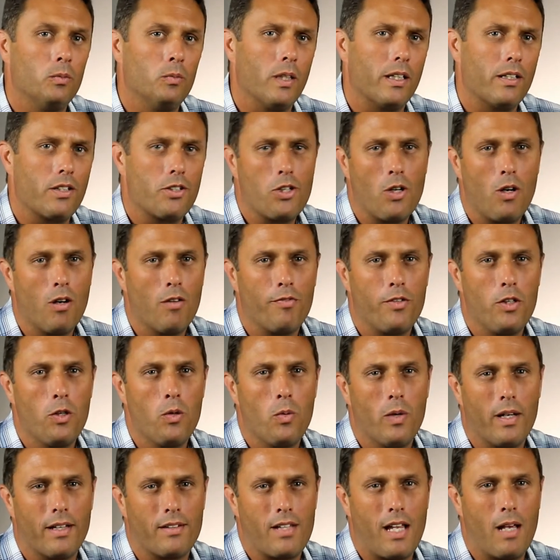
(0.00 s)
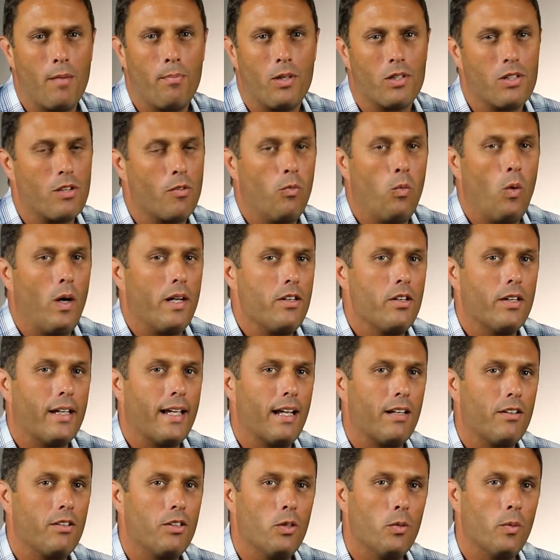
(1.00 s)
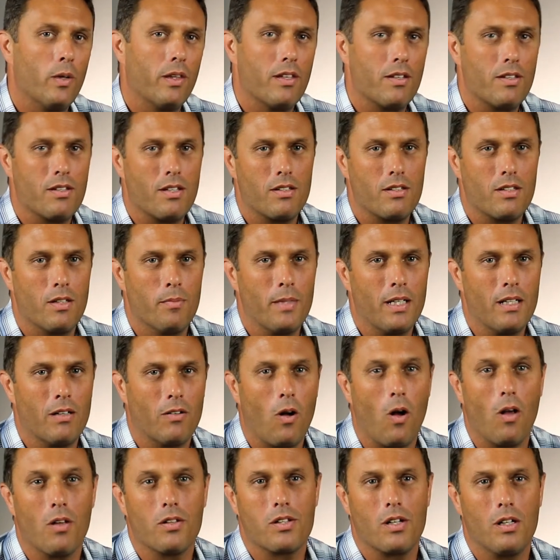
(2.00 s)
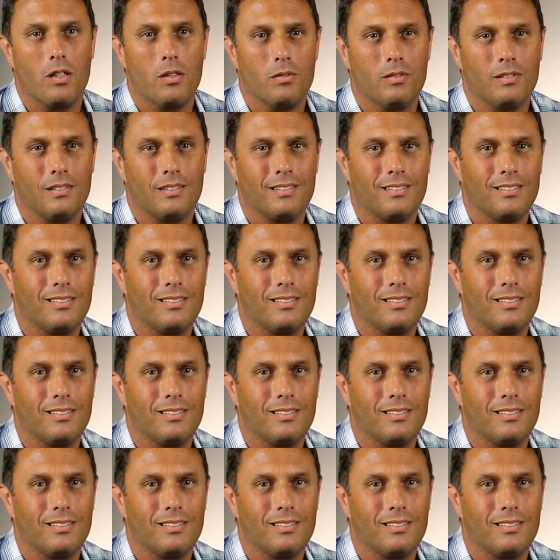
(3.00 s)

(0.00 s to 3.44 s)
We're going to show a few examples of what you can do with the system here also.